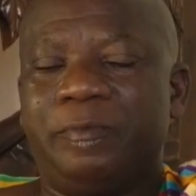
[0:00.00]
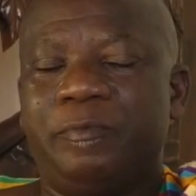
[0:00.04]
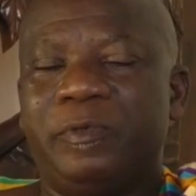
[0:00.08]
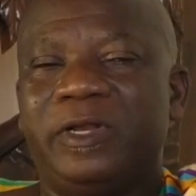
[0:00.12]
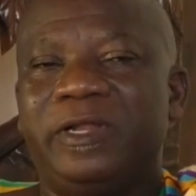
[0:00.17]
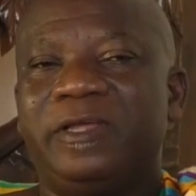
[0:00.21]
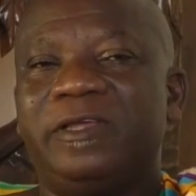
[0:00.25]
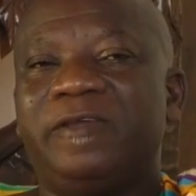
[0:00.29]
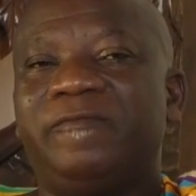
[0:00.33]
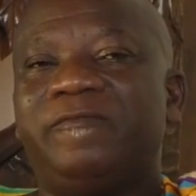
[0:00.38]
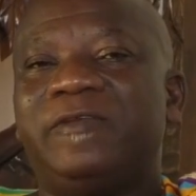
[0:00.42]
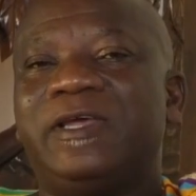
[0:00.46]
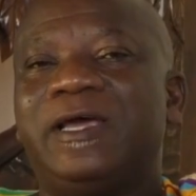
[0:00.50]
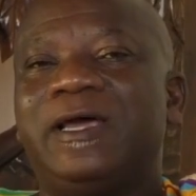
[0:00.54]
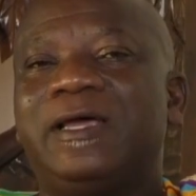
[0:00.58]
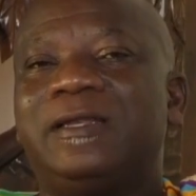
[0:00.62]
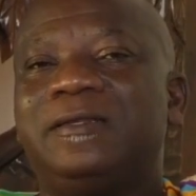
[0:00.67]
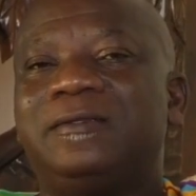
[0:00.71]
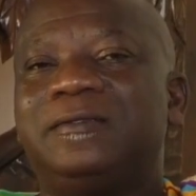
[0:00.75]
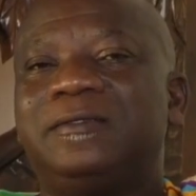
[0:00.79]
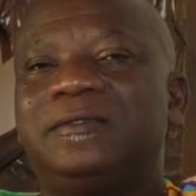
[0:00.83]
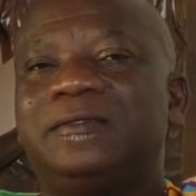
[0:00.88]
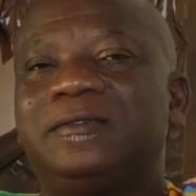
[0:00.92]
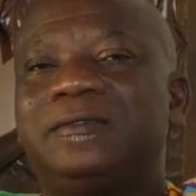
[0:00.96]
believe
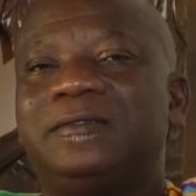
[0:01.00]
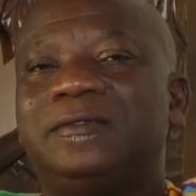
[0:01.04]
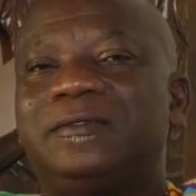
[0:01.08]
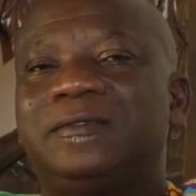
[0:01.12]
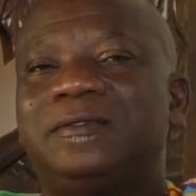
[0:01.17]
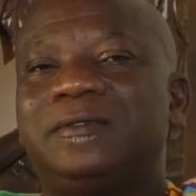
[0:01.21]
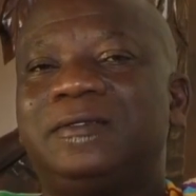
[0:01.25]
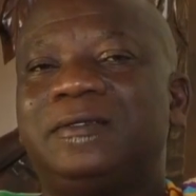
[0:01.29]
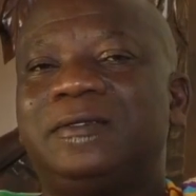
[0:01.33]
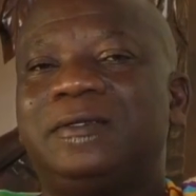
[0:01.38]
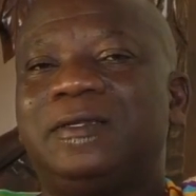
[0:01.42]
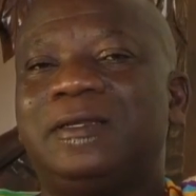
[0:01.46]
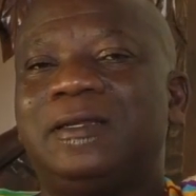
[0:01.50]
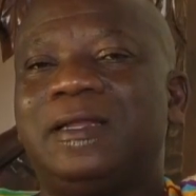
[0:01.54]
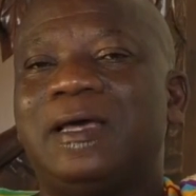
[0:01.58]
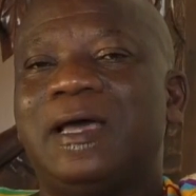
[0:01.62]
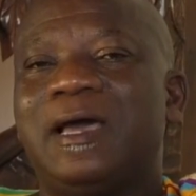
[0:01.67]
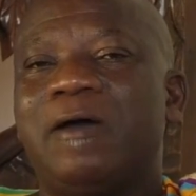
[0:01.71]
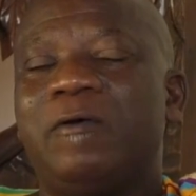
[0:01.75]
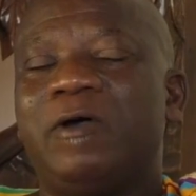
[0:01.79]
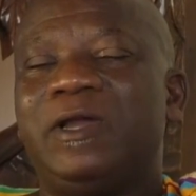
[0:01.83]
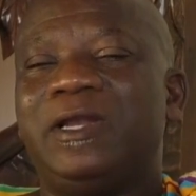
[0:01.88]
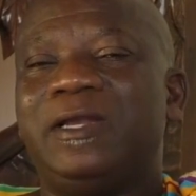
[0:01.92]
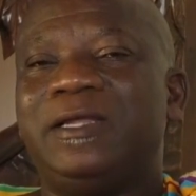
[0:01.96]
that
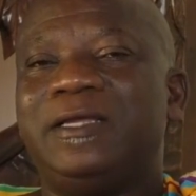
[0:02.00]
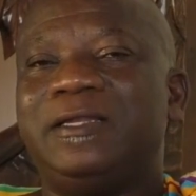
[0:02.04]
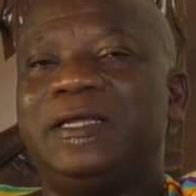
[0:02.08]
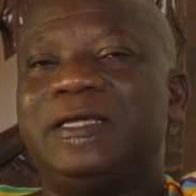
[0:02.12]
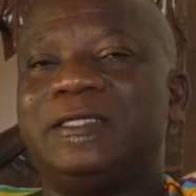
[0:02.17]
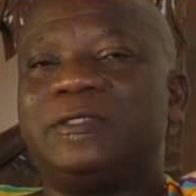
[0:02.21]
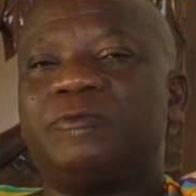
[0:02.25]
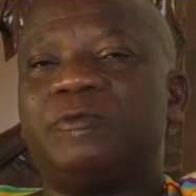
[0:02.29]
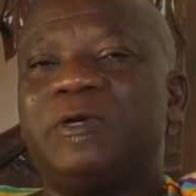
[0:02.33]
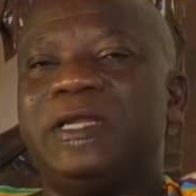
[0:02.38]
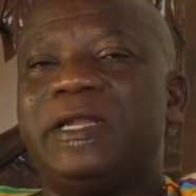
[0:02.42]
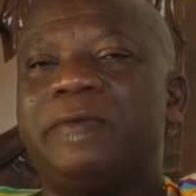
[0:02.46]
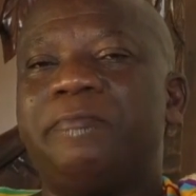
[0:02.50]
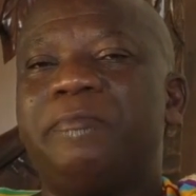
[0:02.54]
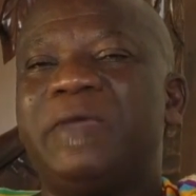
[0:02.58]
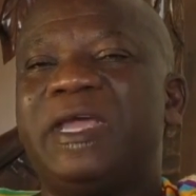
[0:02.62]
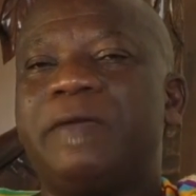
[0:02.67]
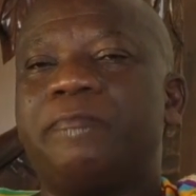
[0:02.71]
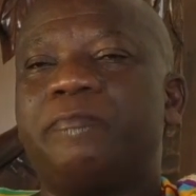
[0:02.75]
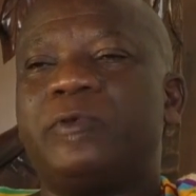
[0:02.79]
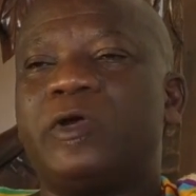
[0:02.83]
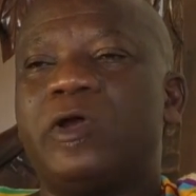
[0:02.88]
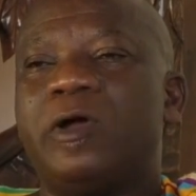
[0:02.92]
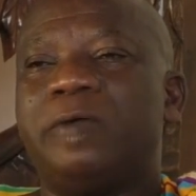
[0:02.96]
our leaders, when they
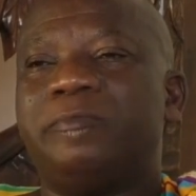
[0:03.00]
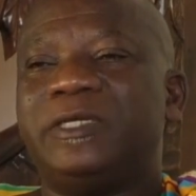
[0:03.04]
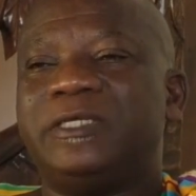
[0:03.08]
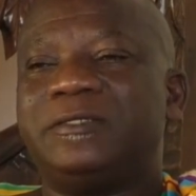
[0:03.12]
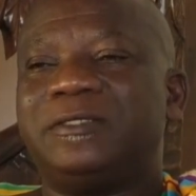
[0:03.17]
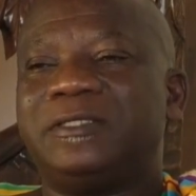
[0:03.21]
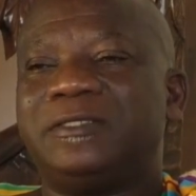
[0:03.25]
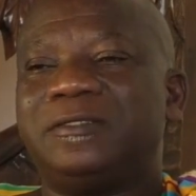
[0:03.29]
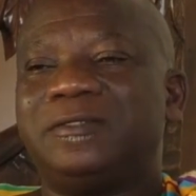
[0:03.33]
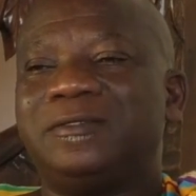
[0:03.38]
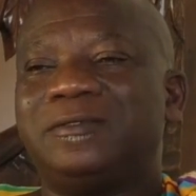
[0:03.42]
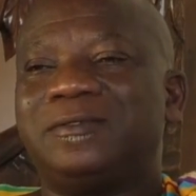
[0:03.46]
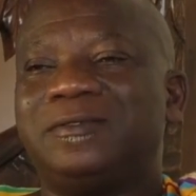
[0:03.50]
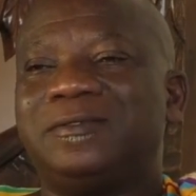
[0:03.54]
make promise,